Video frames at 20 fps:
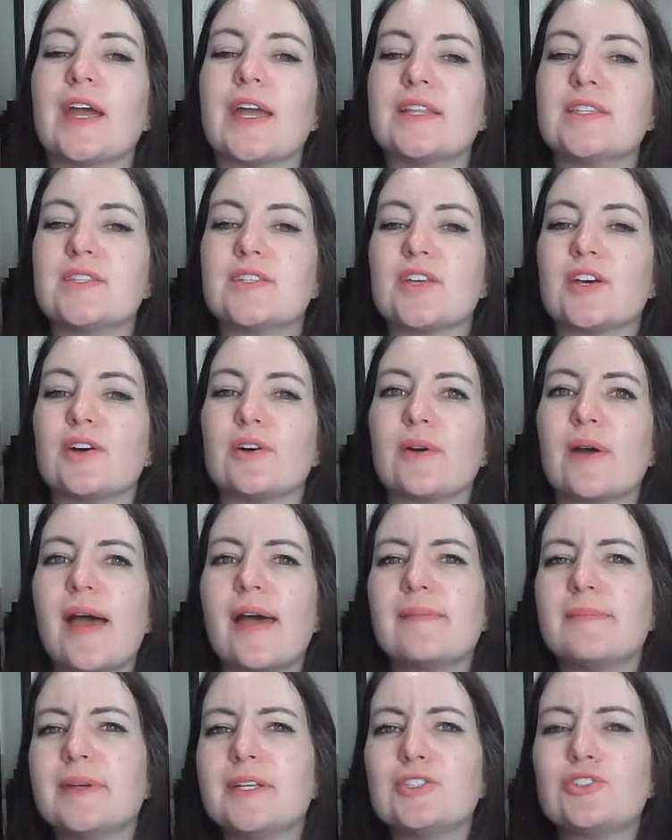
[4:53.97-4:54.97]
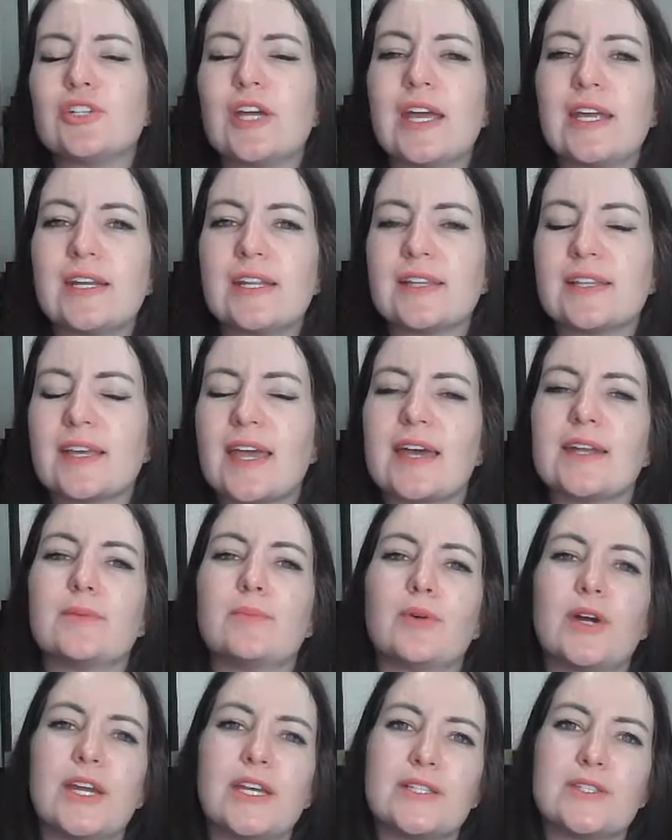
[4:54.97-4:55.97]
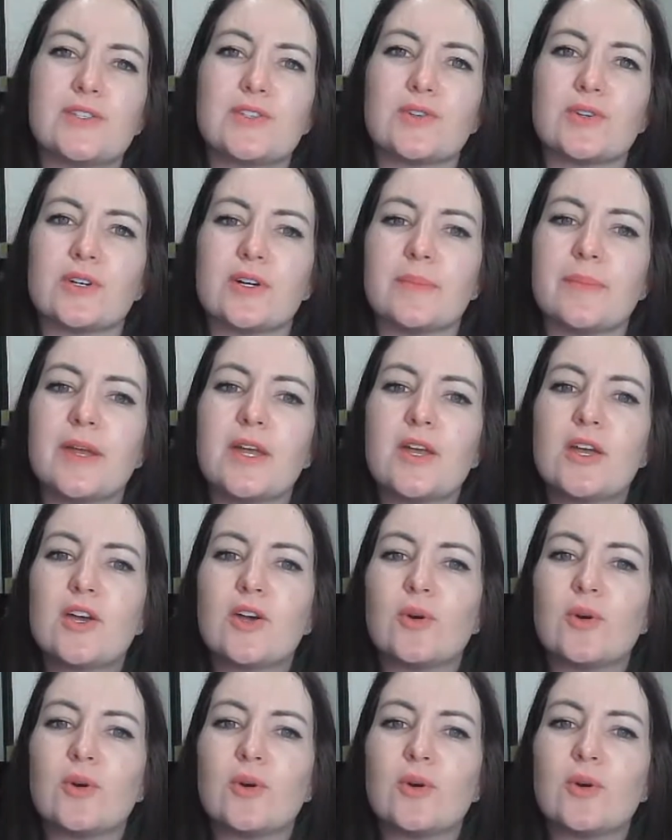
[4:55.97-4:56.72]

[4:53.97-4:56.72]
And so I've been trying to kind of brainstorm